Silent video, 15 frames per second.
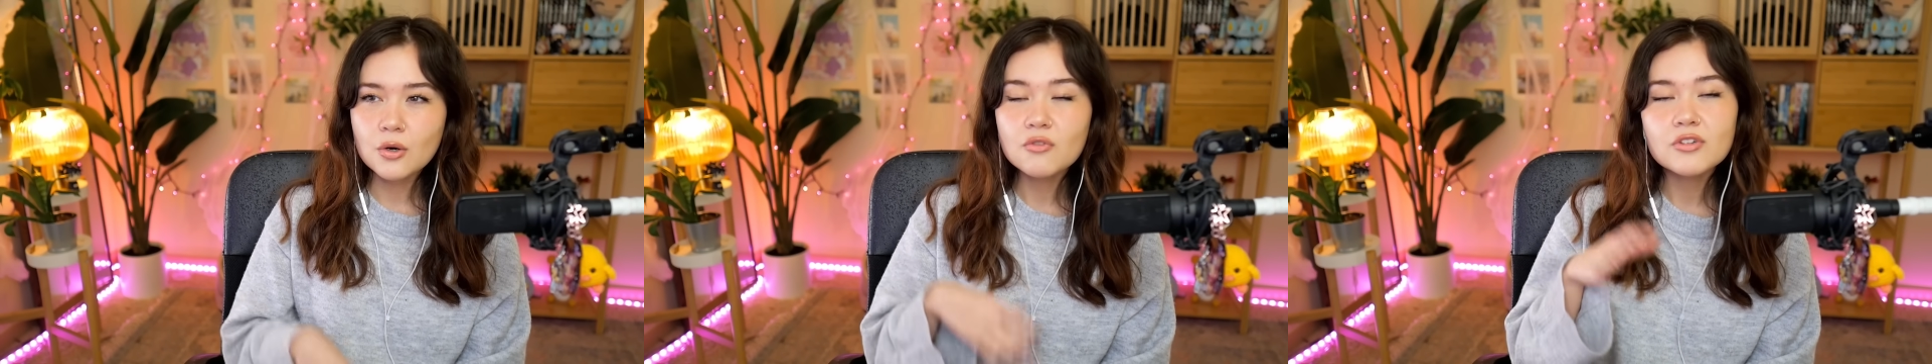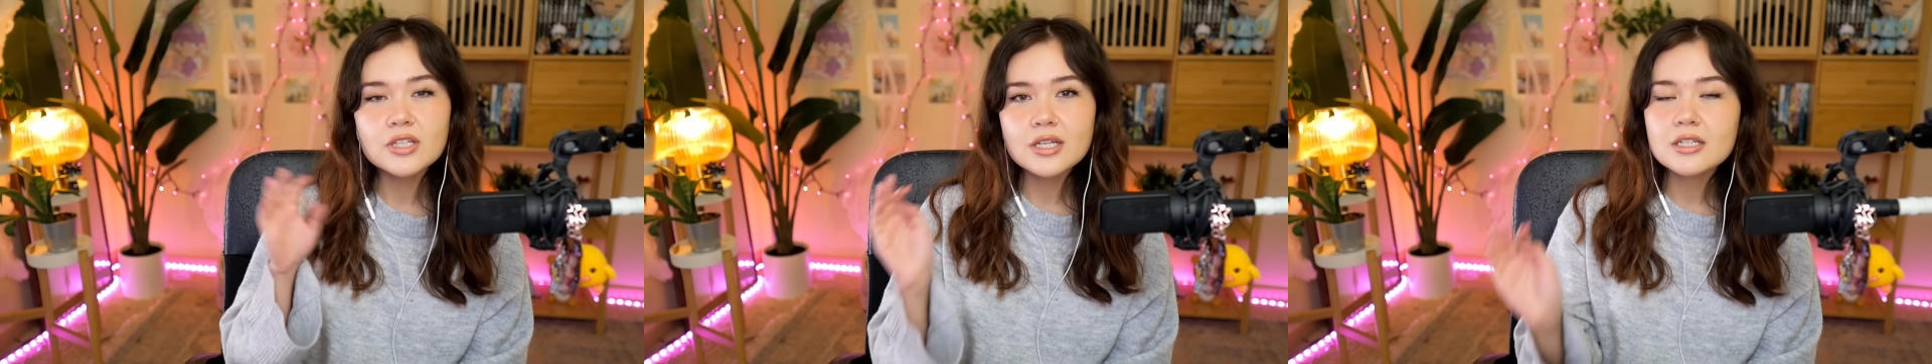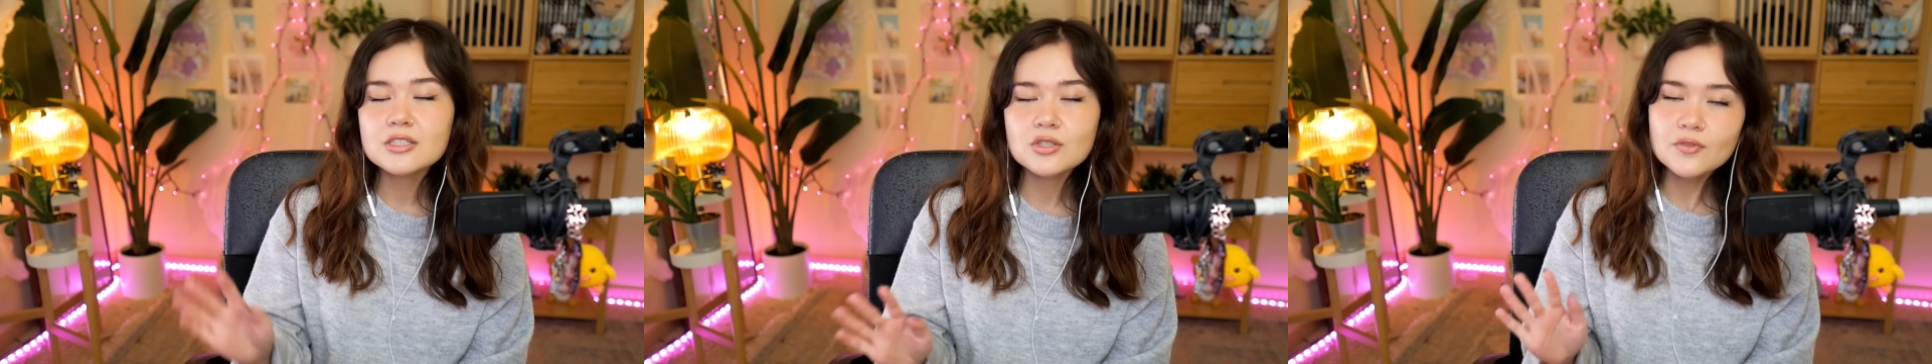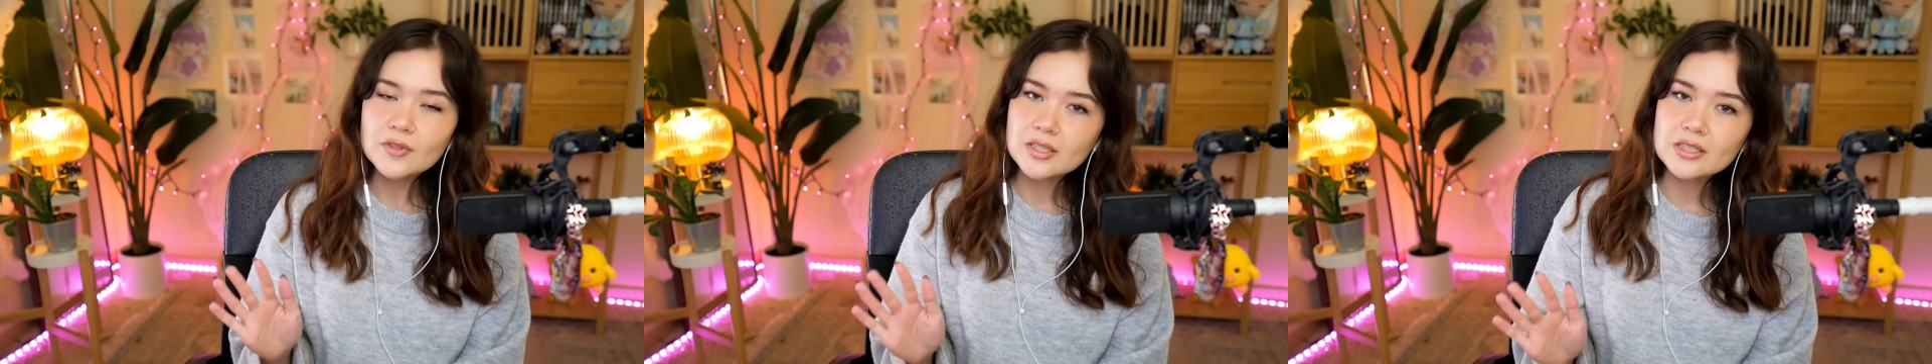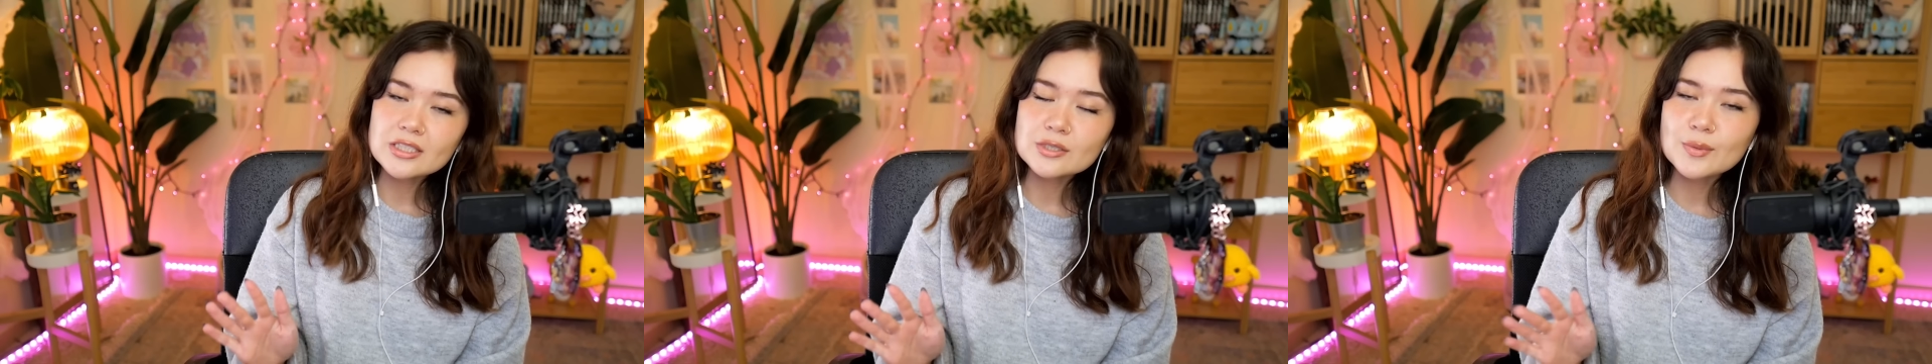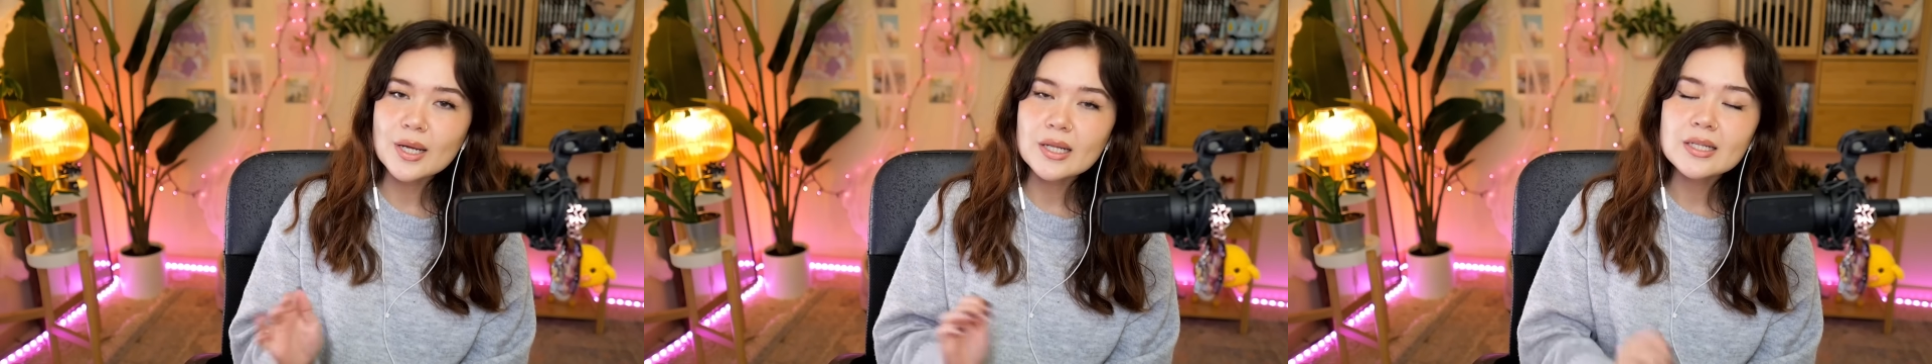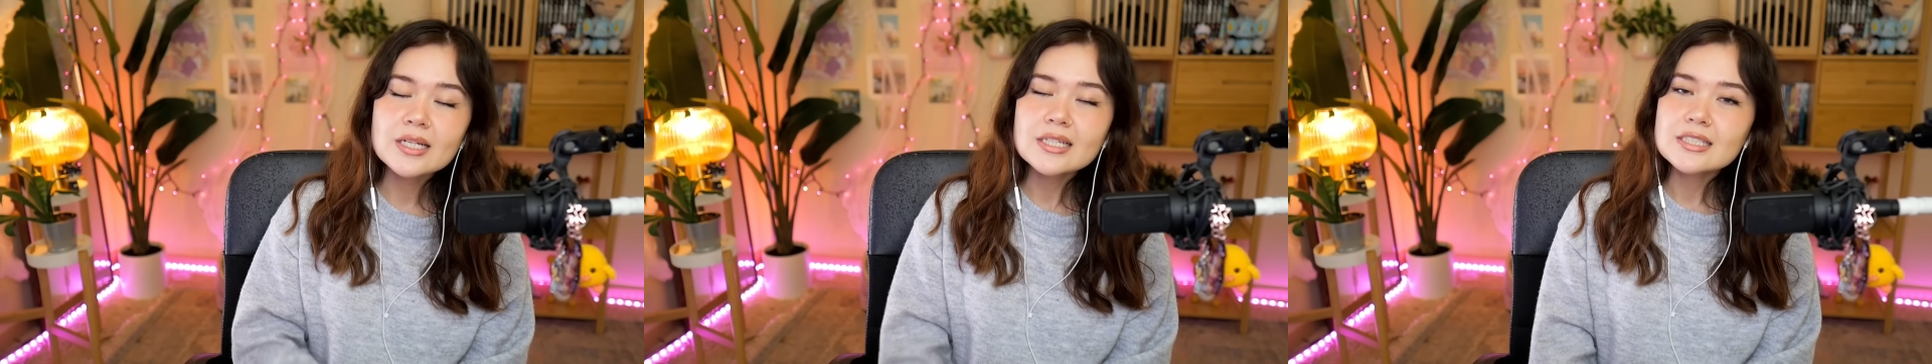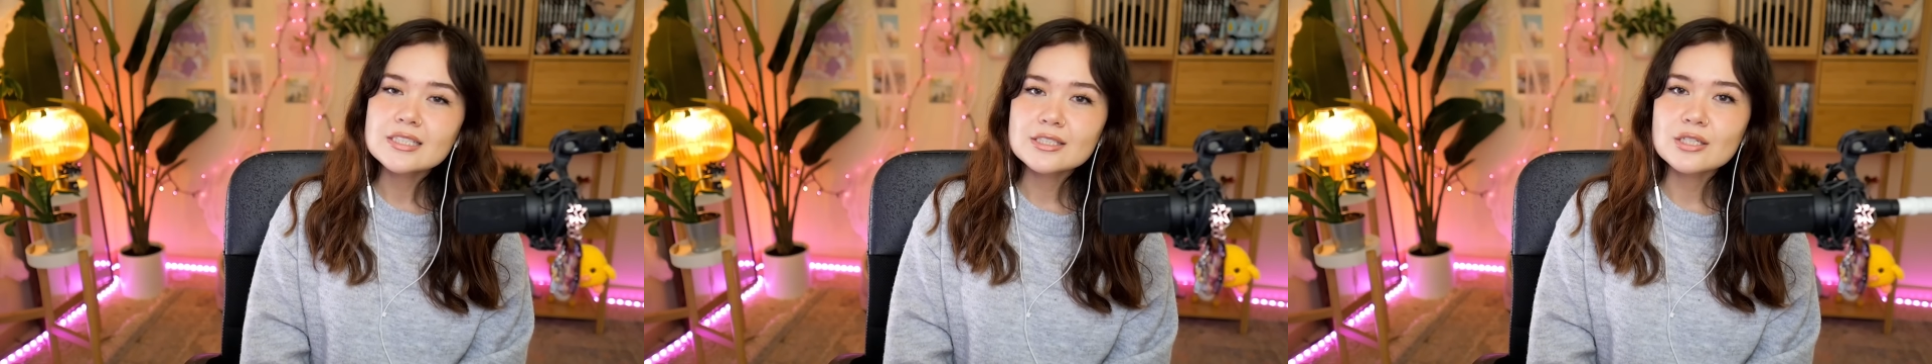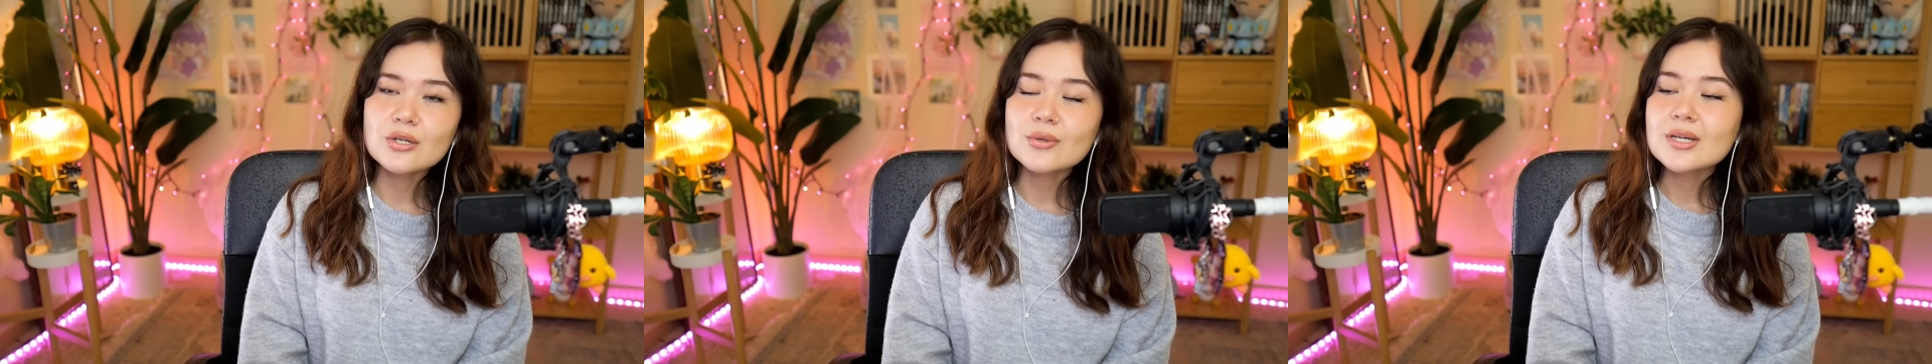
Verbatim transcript: OVAs over there as well. So